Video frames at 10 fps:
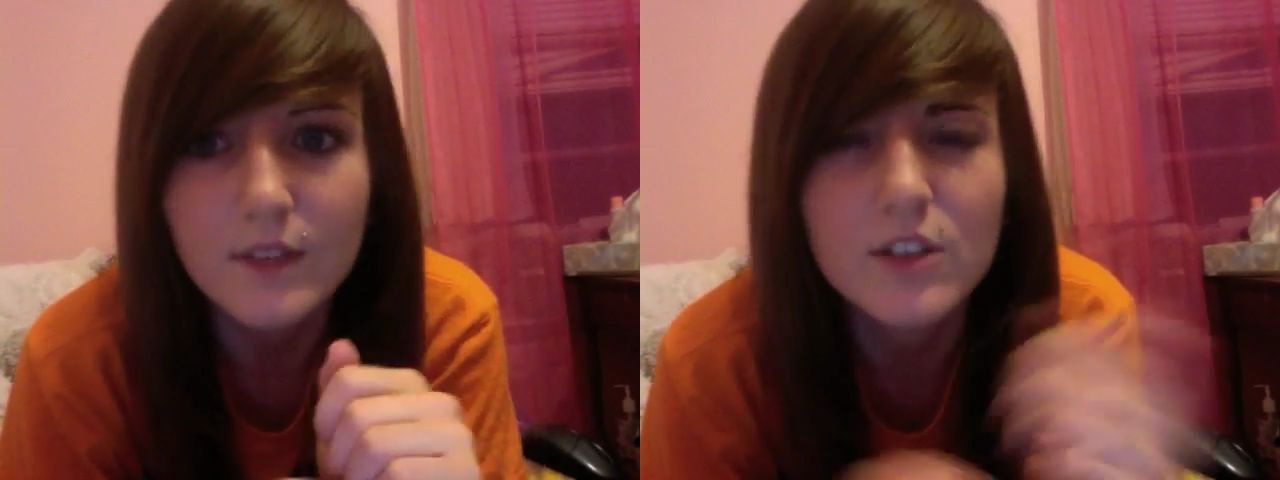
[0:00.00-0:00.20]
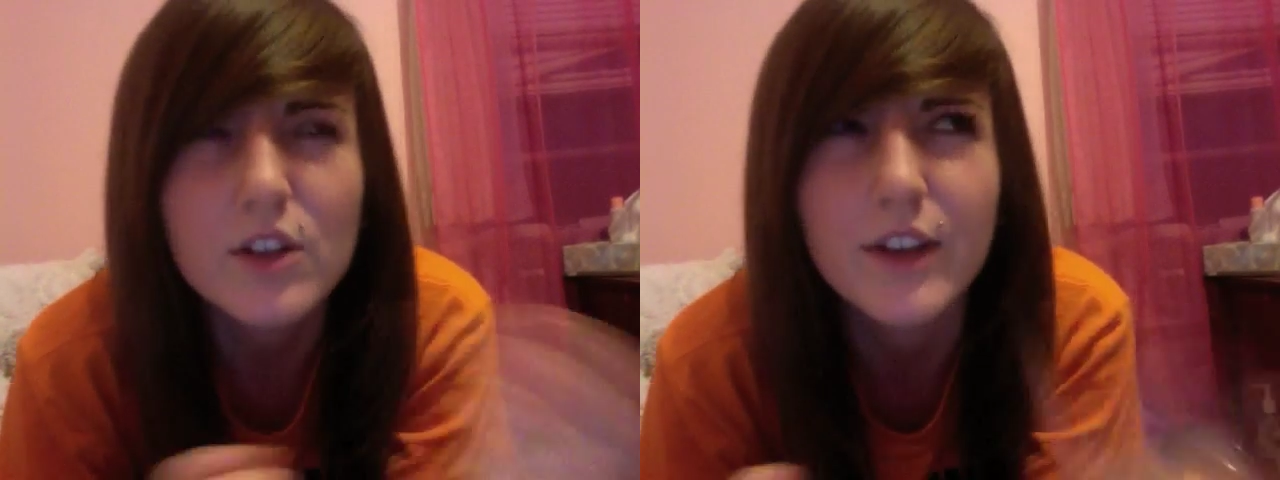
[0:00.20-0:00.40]

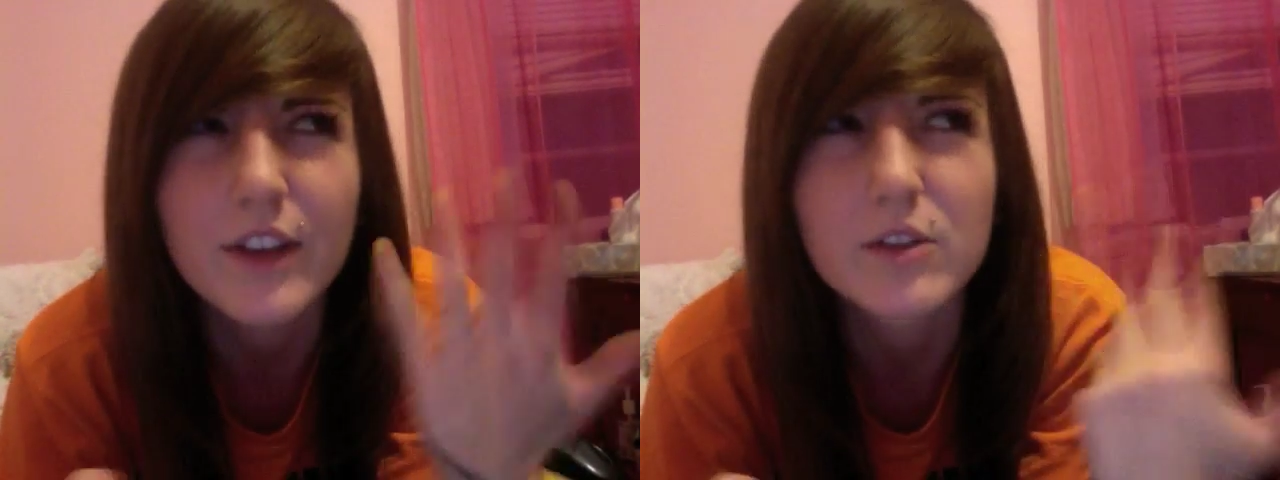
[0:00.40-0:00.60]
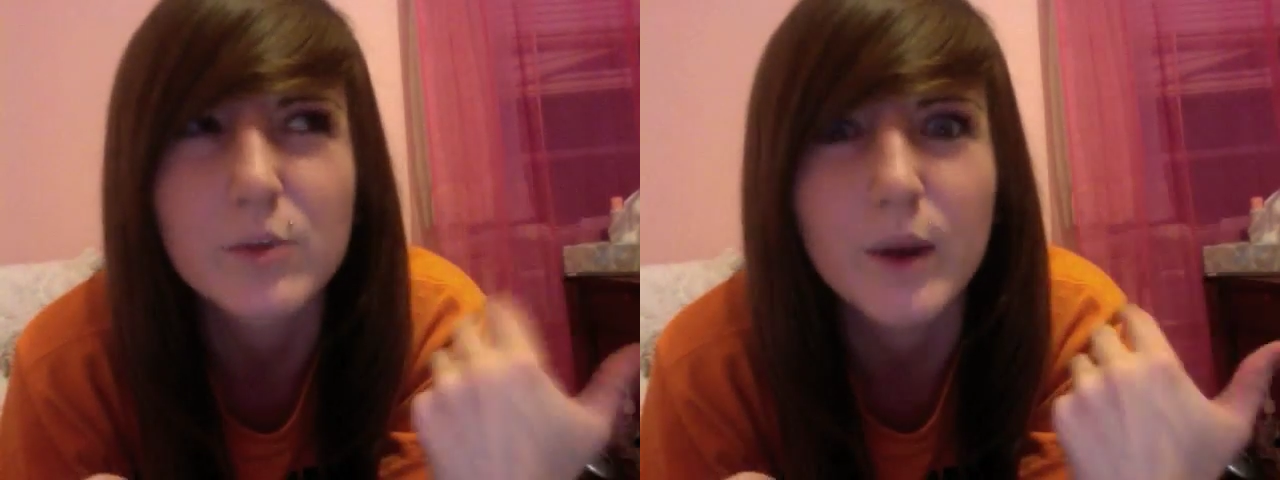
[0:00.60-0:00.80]
So yeah, I
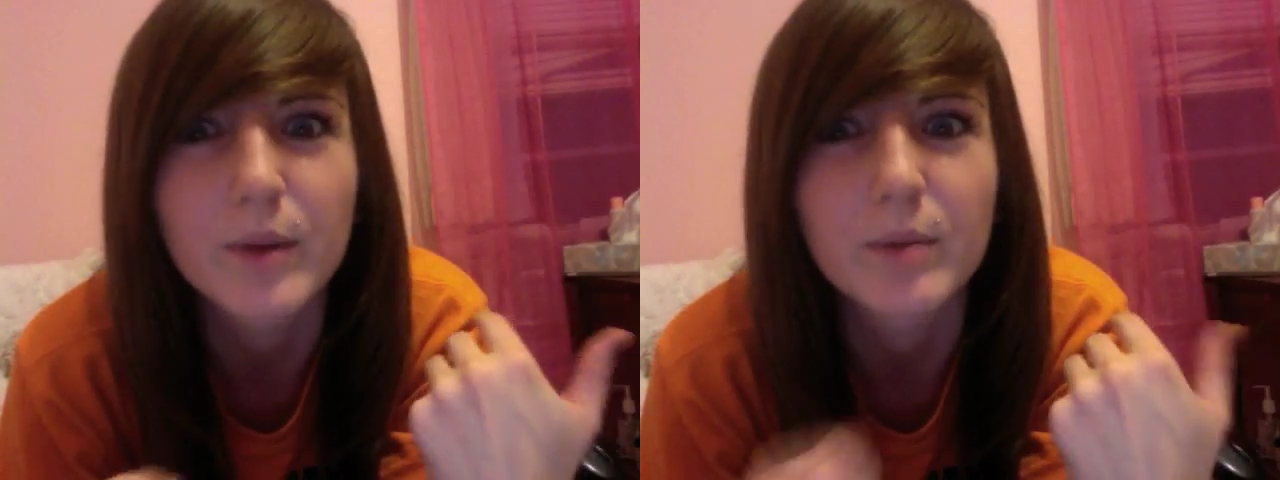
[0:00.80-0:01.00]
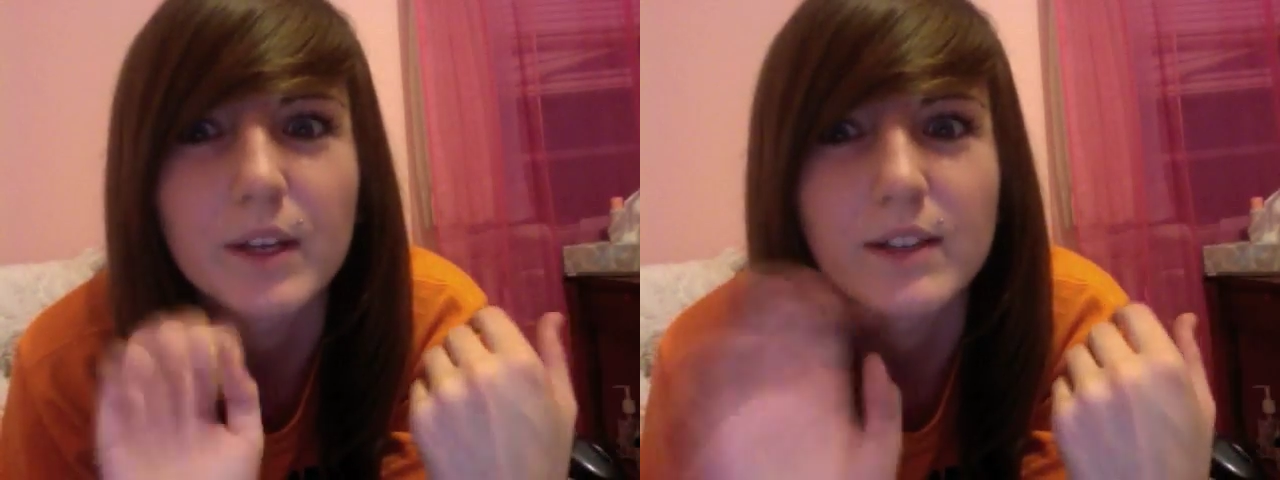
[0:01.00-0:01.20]
think I was
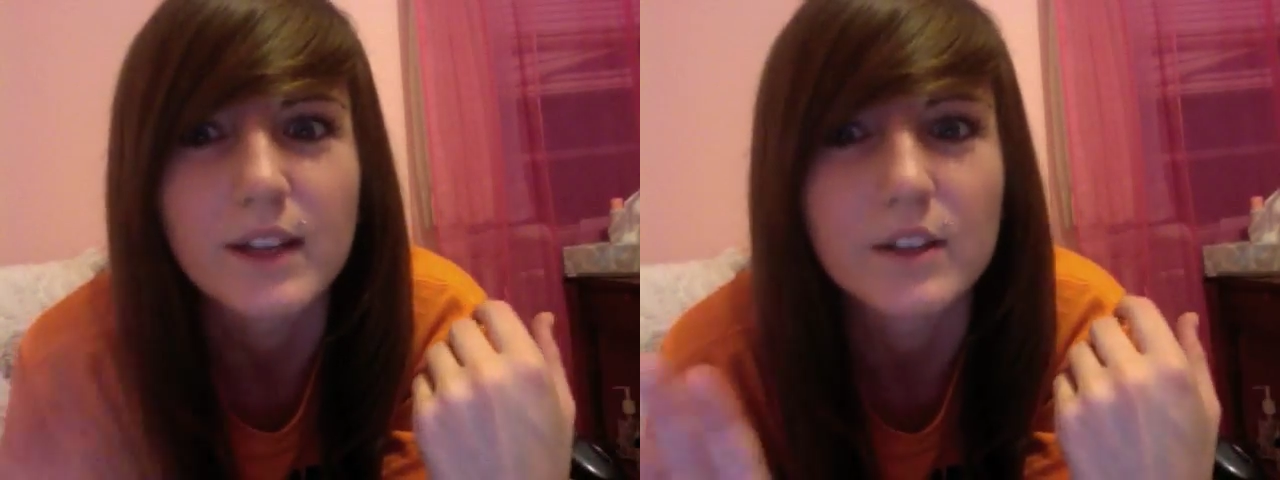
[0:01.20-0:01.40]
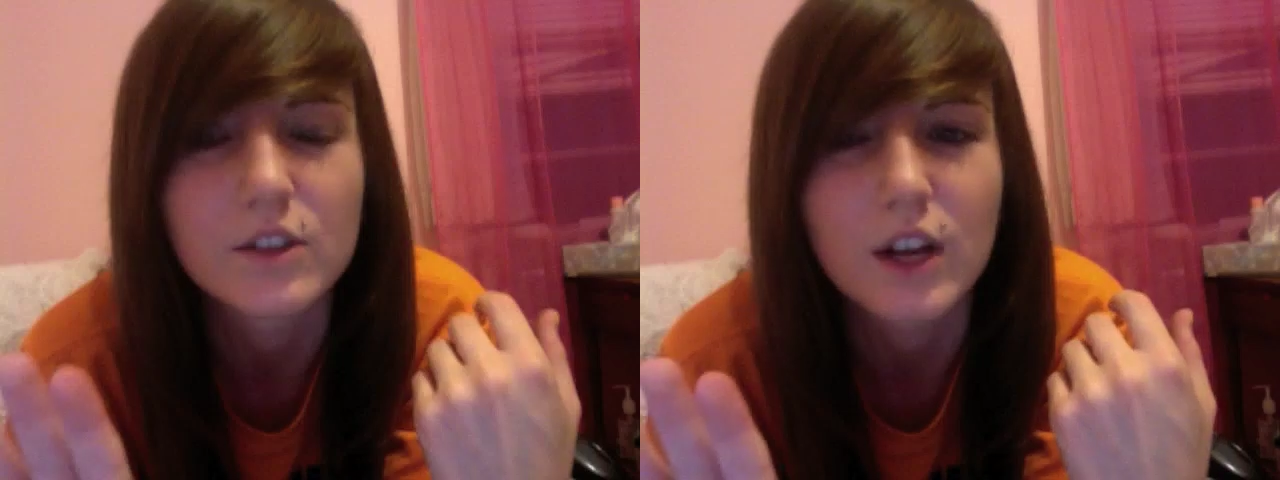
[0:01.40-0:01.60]
wiping because
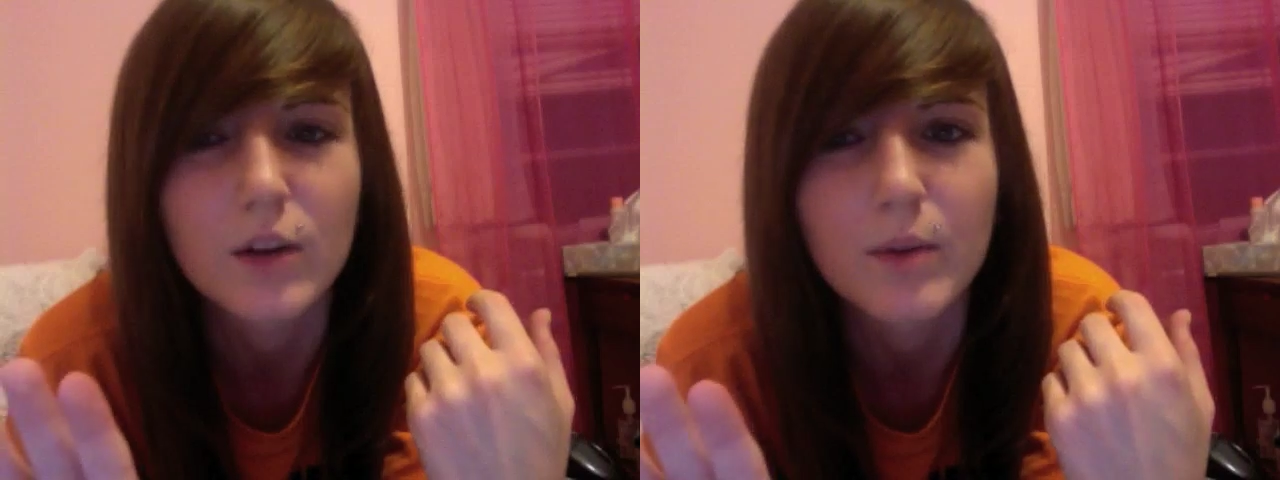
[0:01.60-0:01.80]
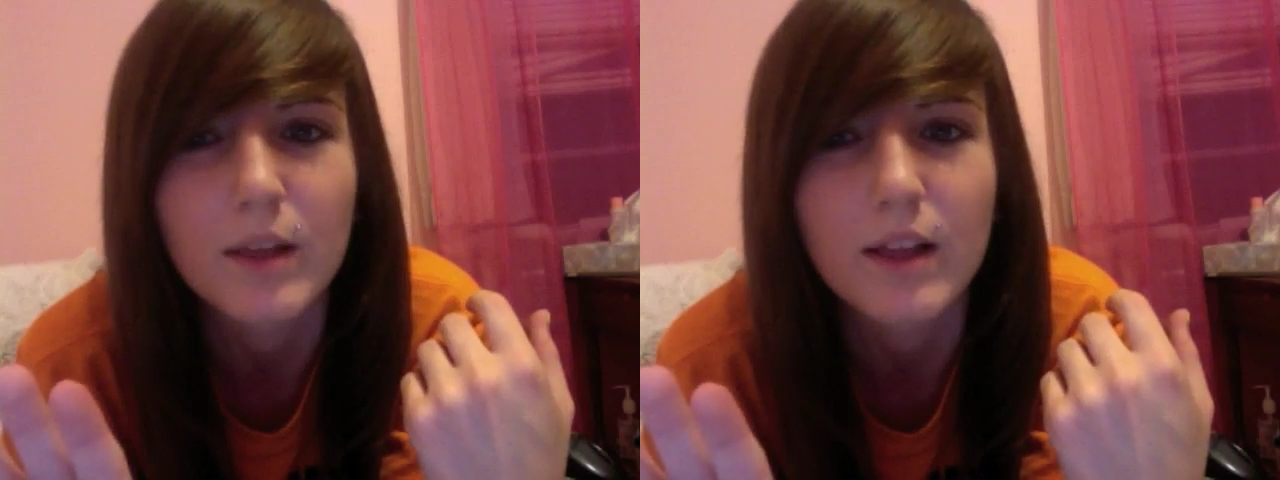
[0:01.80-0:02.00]
I shut
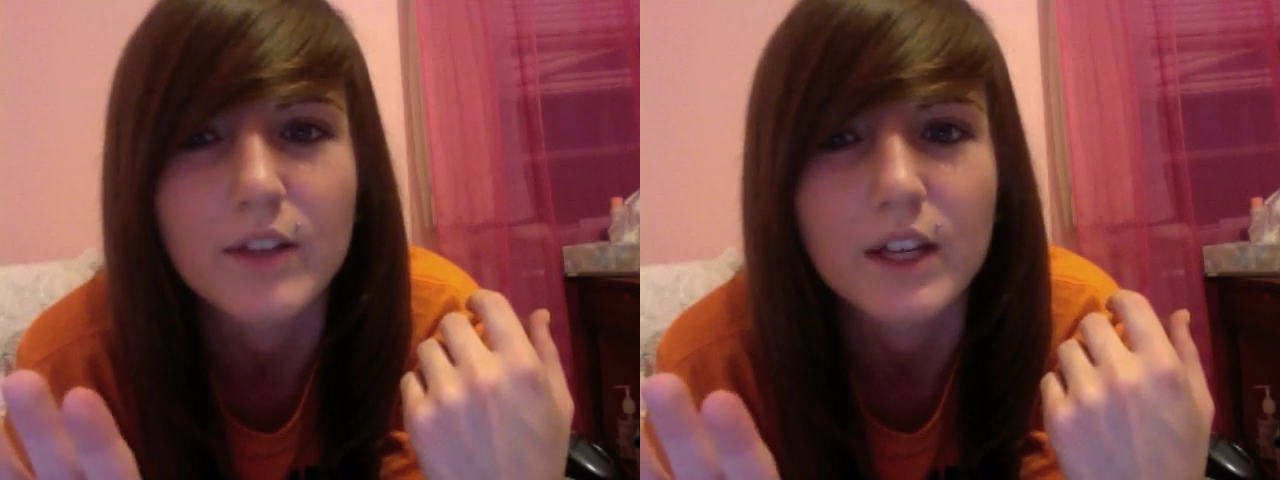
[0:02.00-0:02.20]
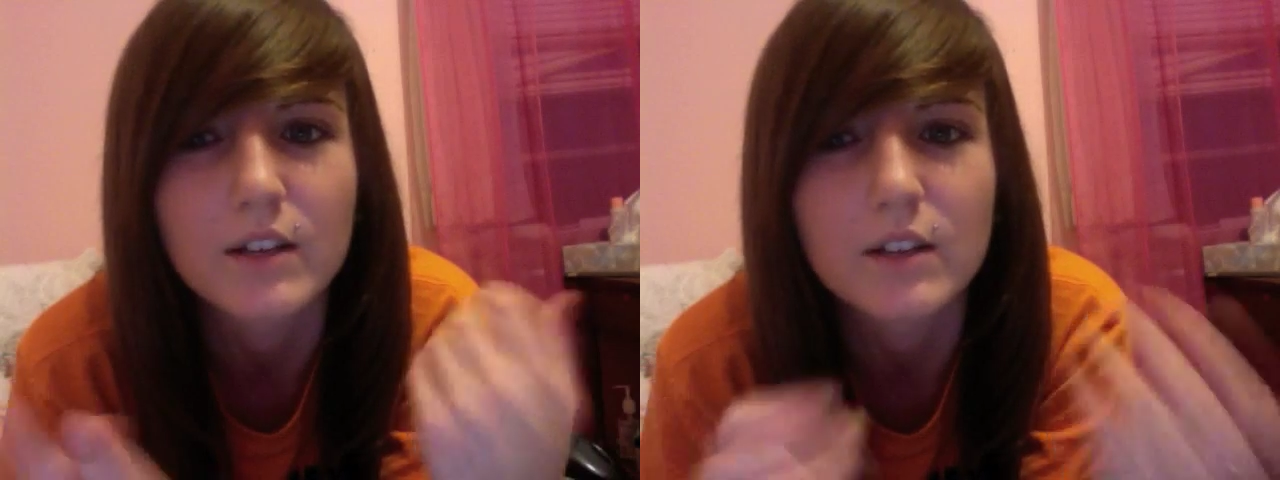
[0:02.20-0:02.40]
it with my left
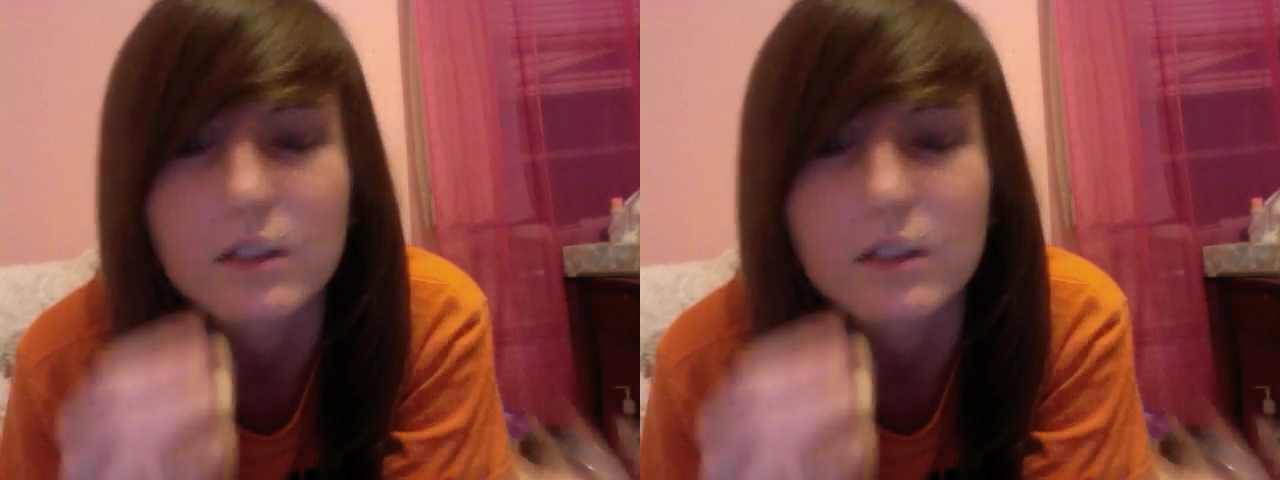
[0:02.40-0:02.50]
hand.